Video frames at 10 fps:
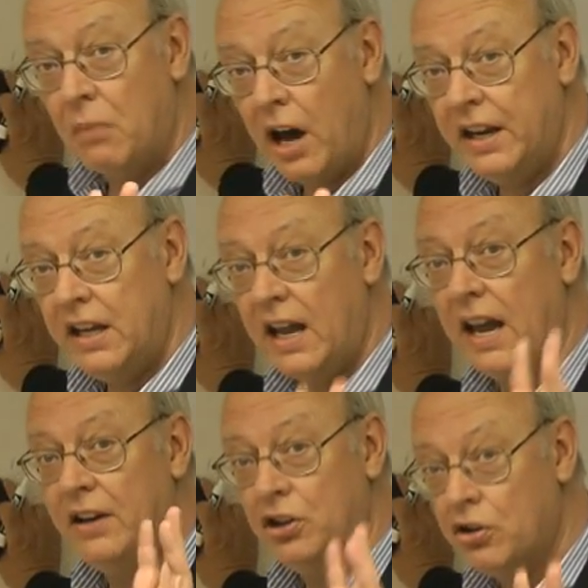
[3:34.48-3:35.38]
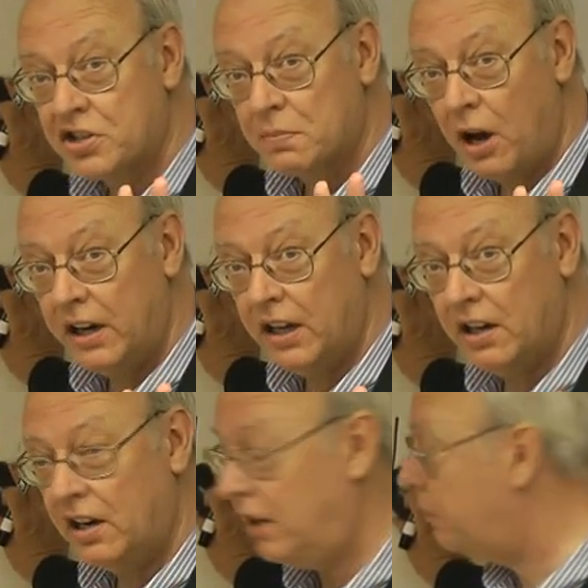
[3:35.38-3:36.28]
money and use money
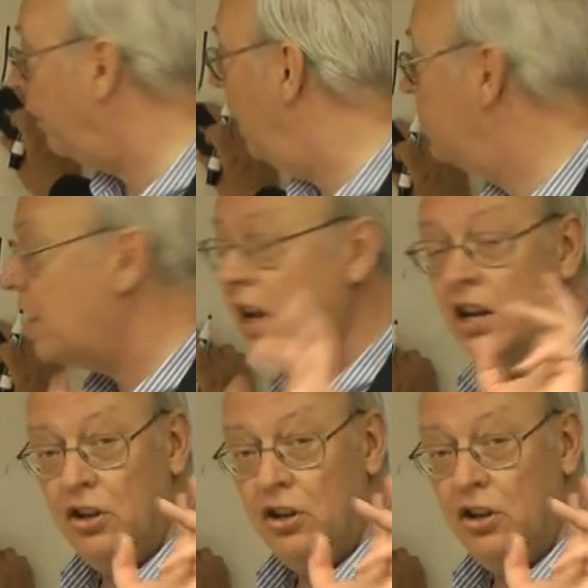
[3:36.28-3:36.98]
in an enterprise.